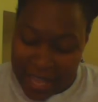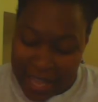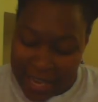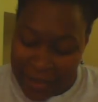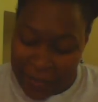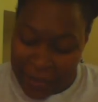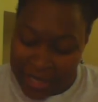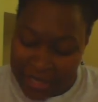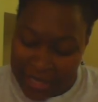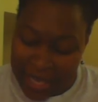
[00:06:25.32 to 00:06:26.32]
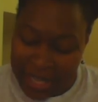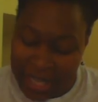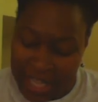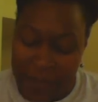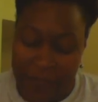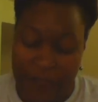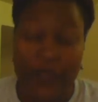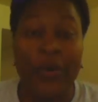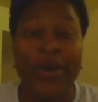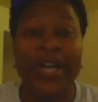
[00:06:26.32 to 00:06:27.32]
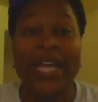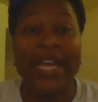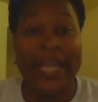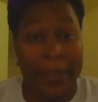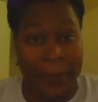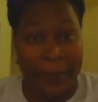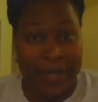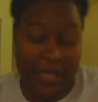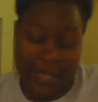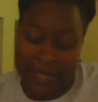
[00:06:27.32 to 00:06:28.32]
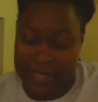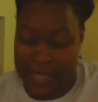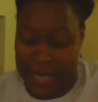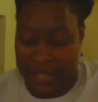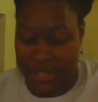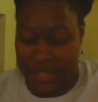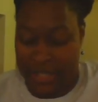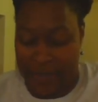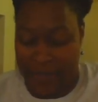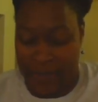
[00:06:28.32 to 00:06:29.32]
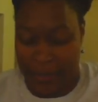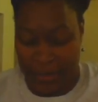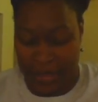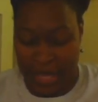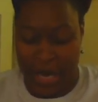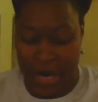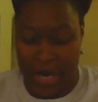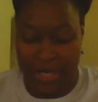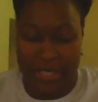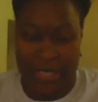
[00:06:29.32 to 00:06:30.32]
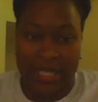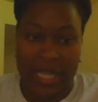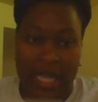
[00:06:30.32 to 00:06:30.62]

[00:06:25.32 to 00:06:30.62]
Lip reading: And it was in the For Him section of the birthday cards.